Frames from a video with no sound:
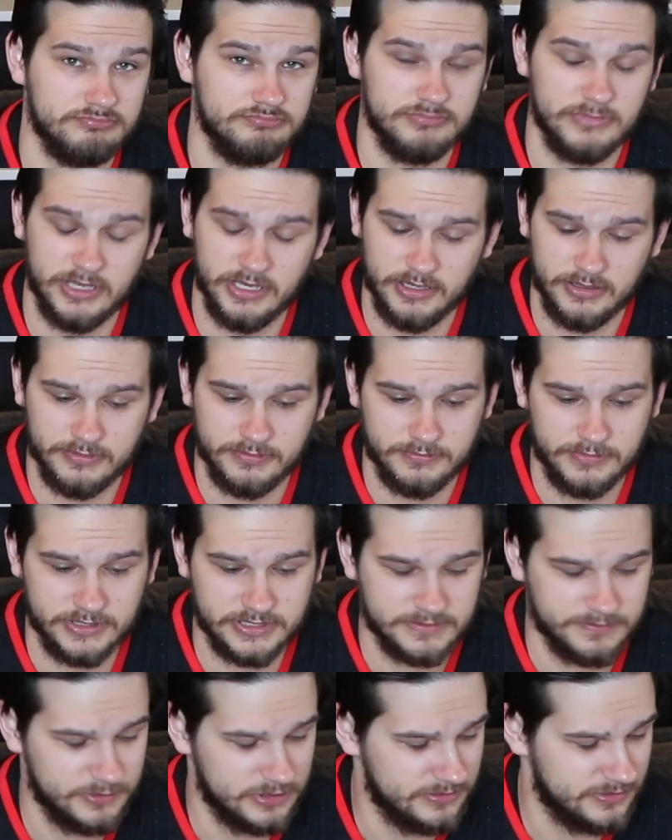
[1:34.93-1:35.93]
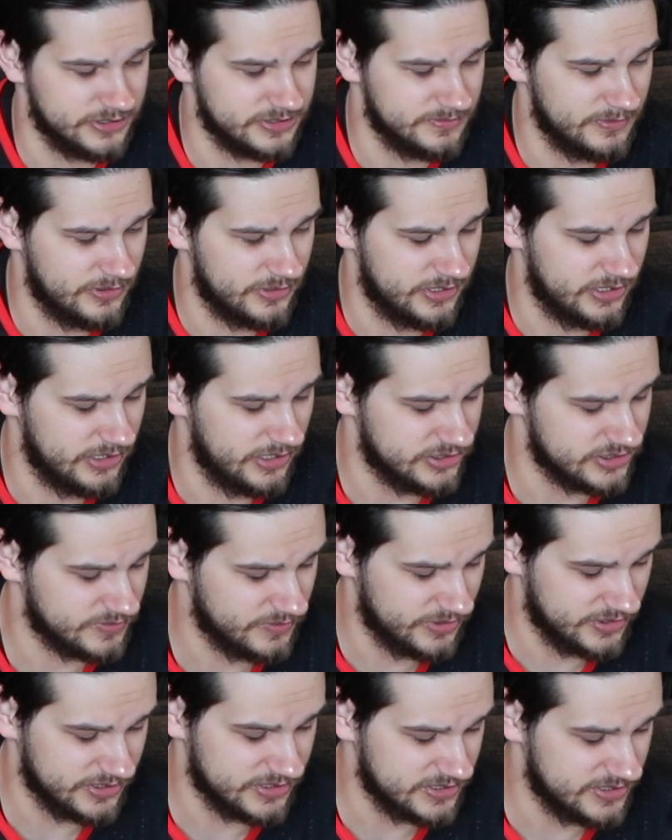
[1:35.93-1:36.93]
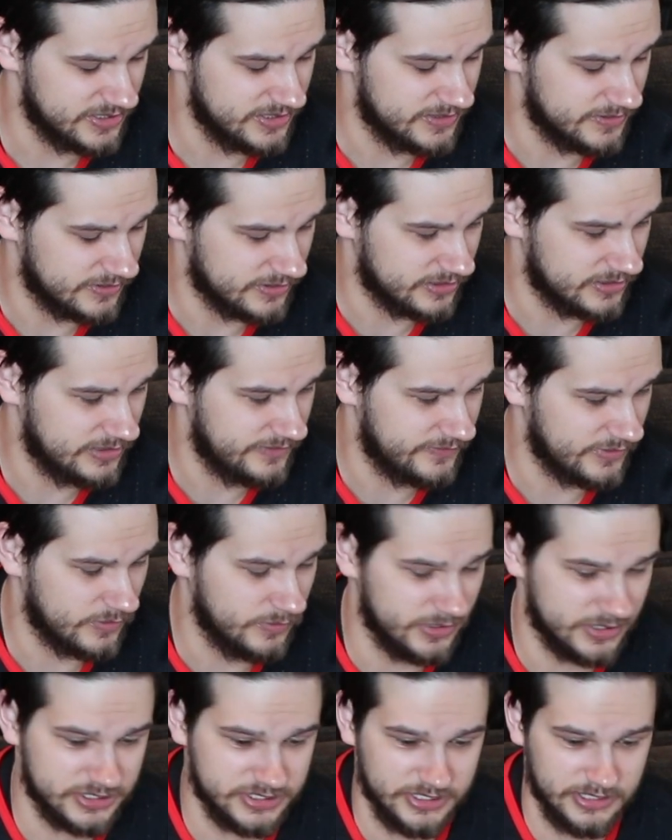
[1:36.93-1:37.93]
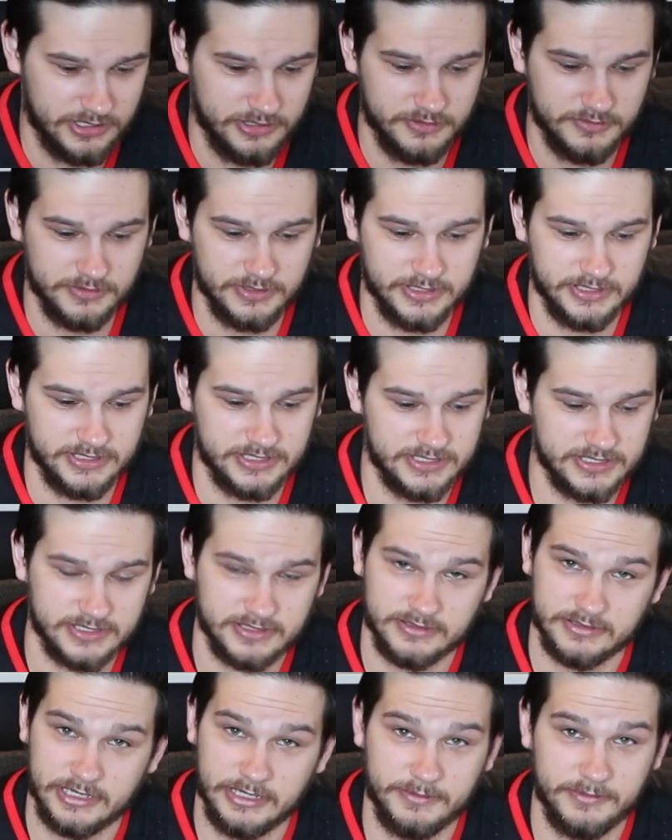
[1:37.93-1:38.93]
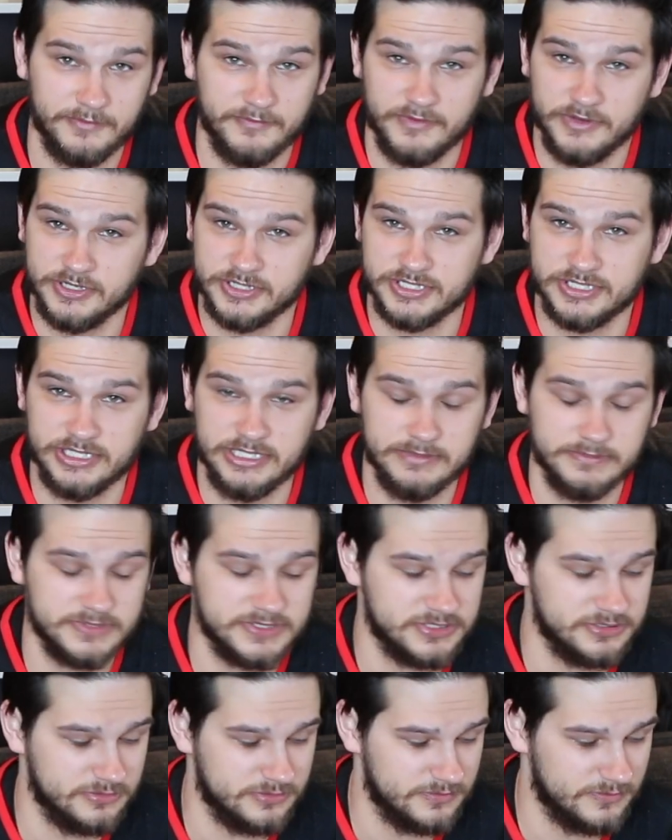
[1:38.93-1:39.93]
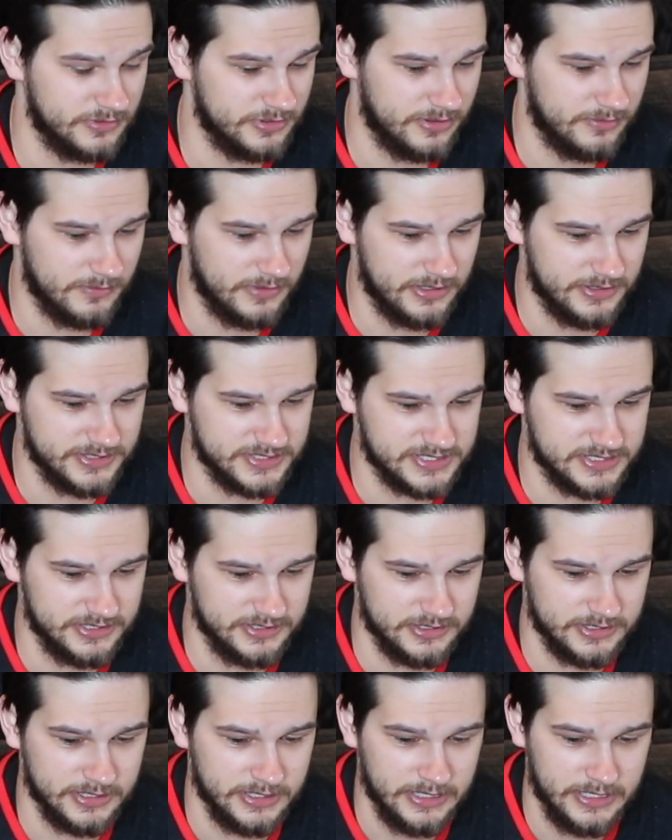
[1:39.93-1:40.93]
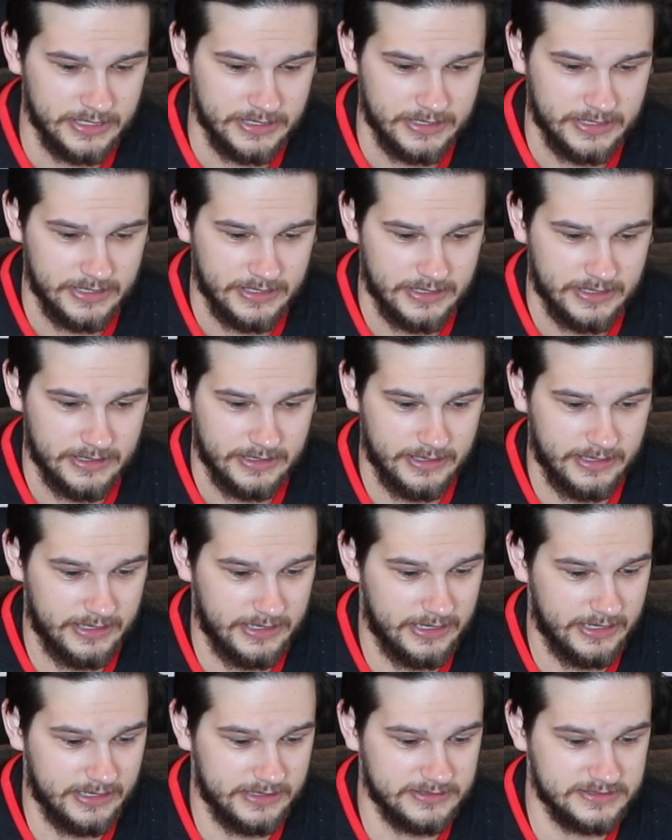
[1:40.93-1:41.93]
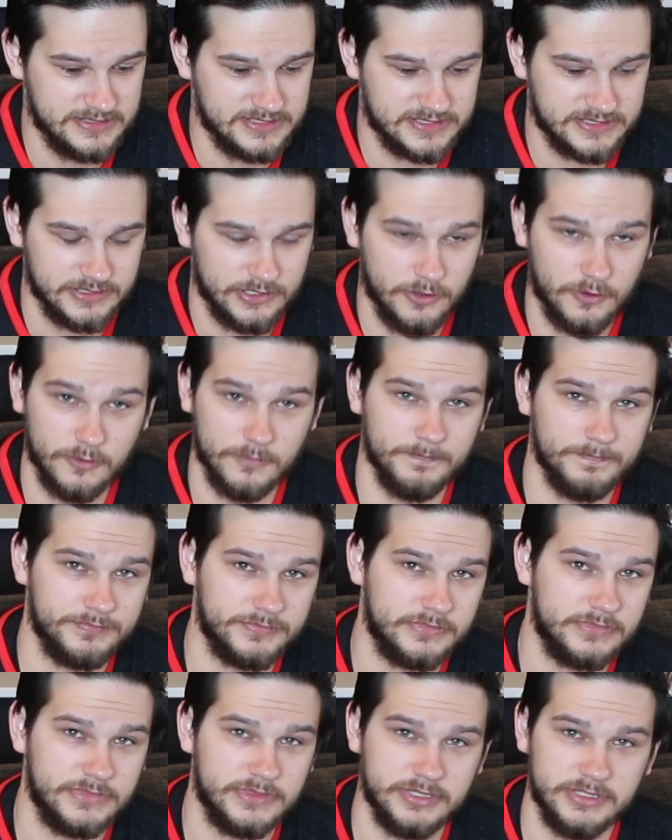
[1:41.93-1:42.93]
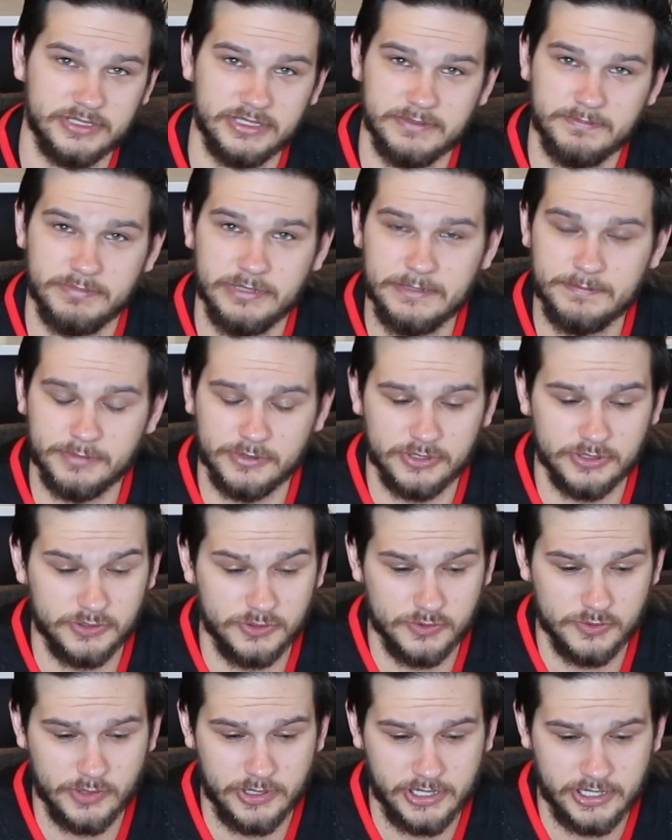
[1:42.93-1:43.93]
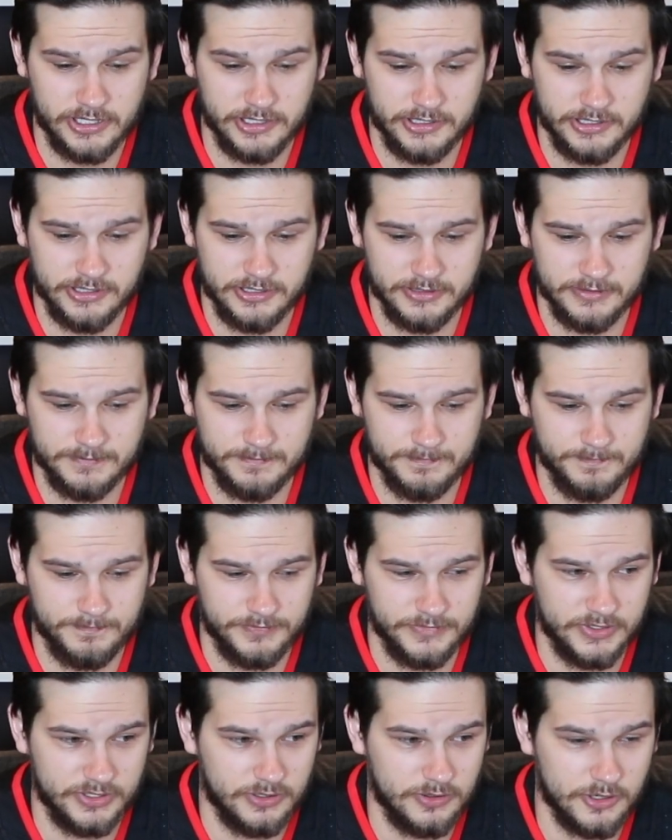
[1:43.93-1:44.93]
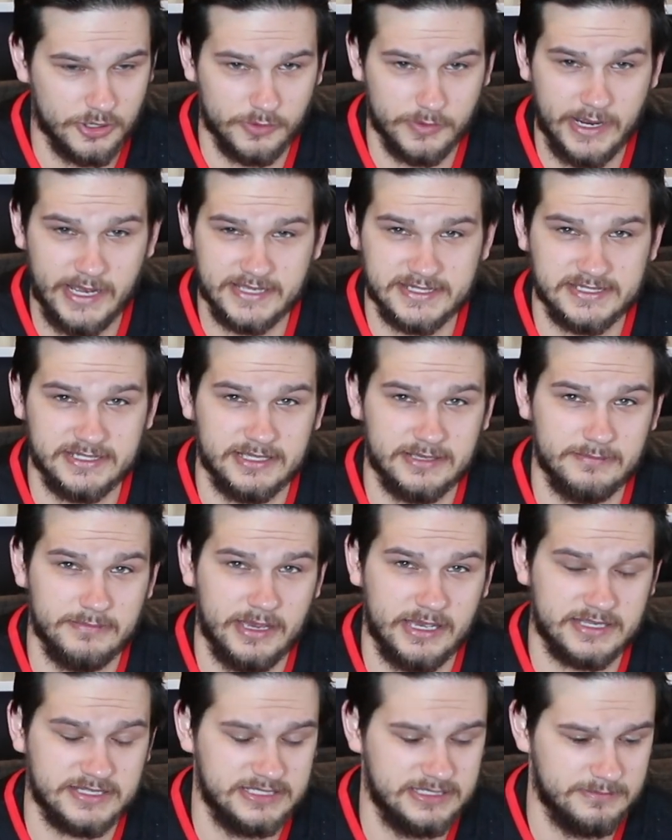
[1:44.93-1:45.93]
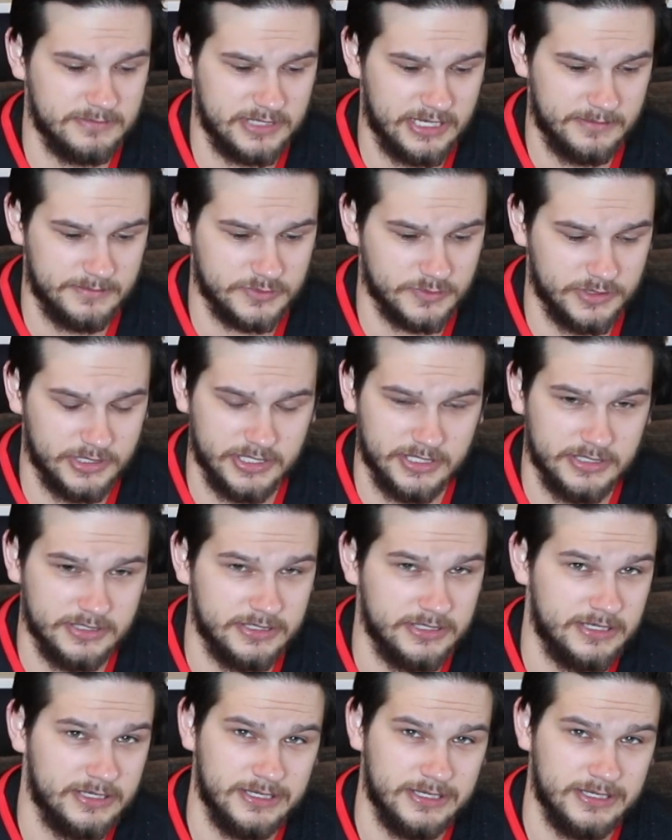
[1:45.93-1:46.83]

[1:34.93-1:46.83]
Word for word: yeah, that's pretty much about it. I just wanted to give a quick shout out. Uh, a couple Finnish teams doing really well this year. And oh, the people who are, you know, harassing Maxime Comtois,